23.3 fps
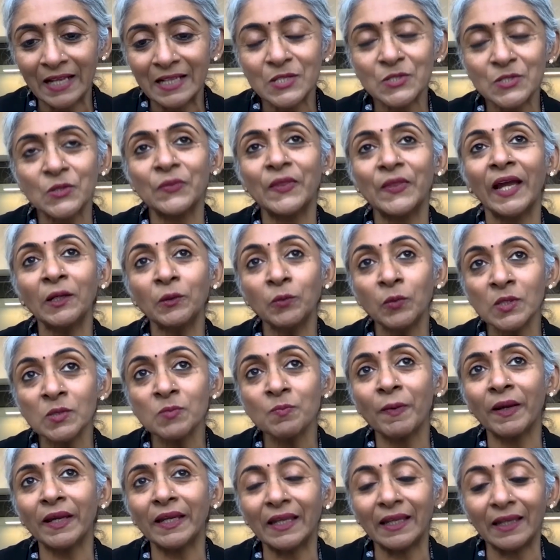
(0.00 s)
So that was
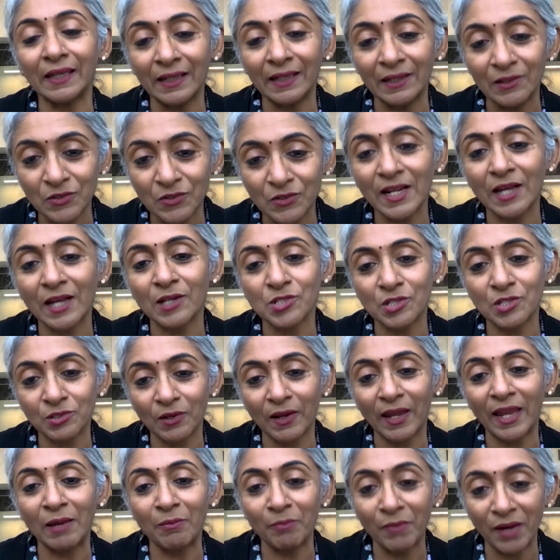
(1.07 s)
my introduction to
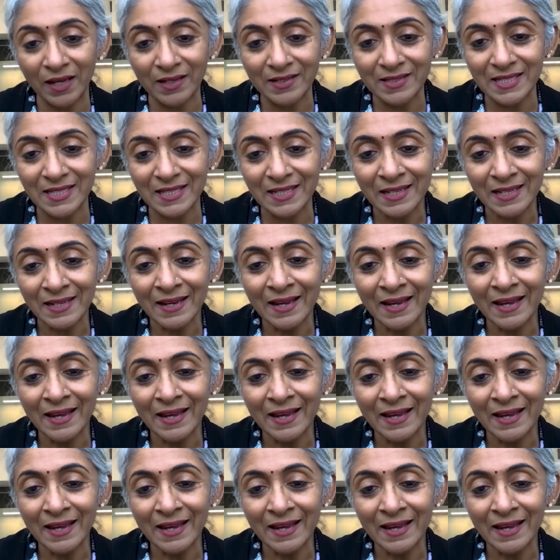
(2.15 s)
Hemanti.